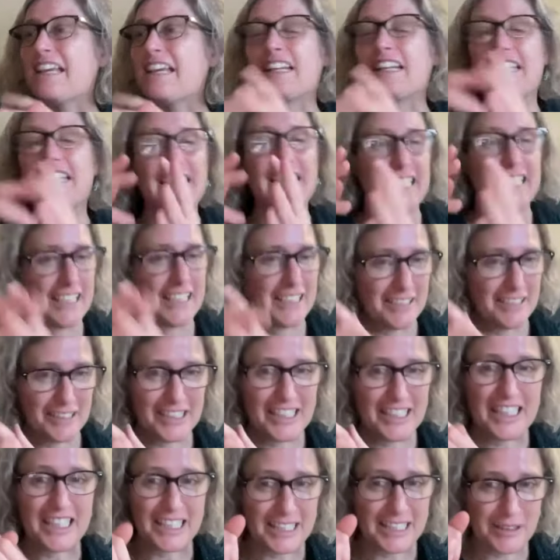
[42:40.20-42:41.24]
yeah getting it
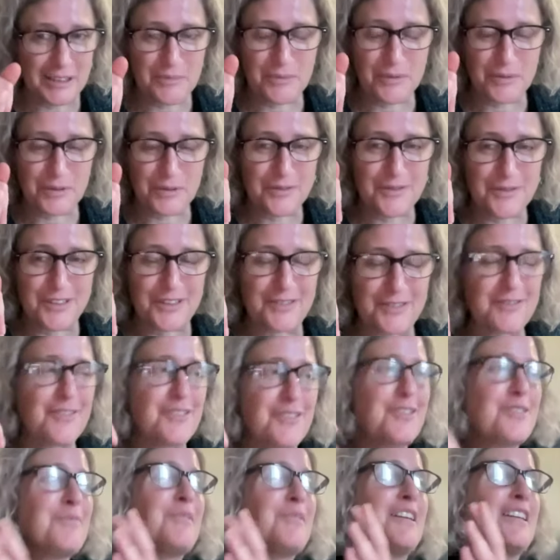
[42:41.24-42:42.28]
getting it approved in the
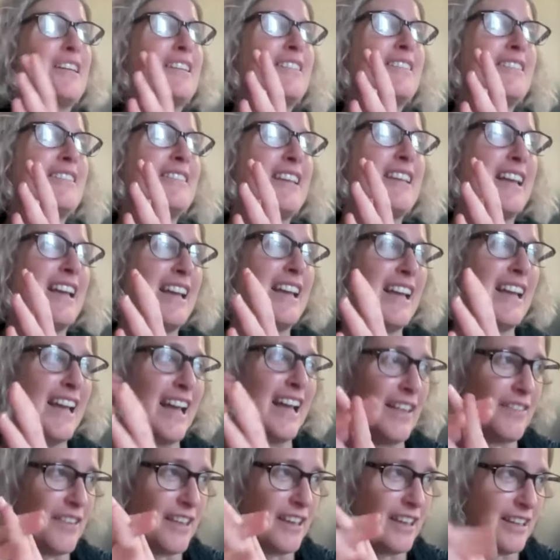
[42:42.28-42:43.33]
first place
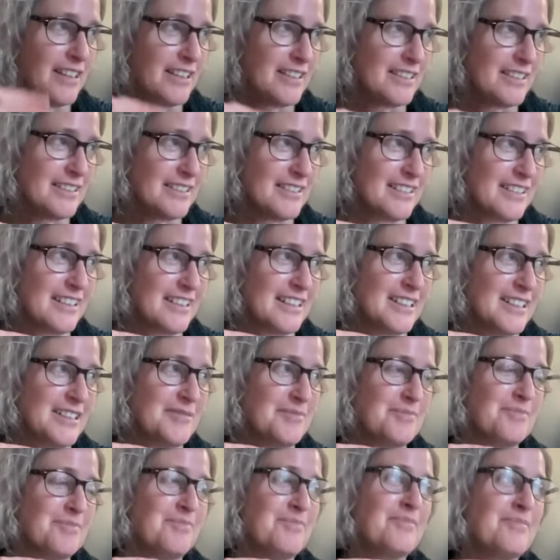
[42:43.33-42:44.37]
and then
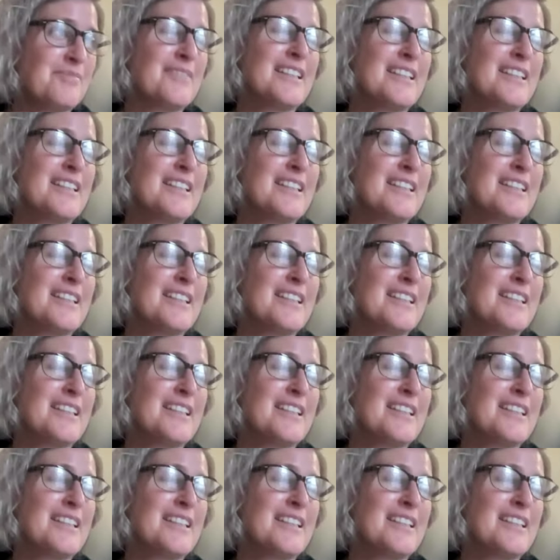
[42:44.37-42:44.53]
um